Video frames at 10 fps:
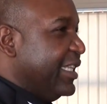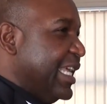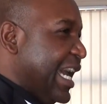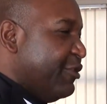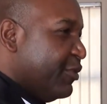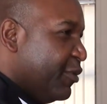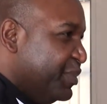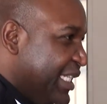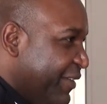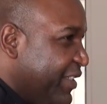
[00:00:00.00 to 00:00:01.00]
The
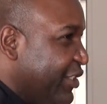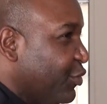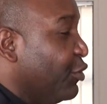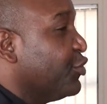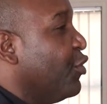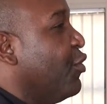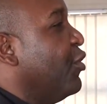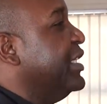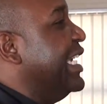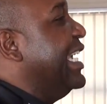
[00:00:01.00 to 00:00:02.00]
unobserved is also
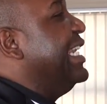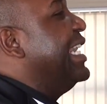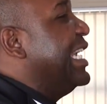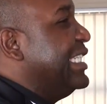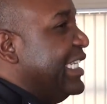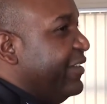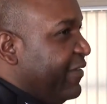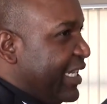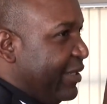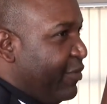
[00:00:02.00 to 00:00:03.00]
called a latent
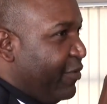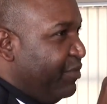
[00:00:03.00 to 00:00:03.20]
variable,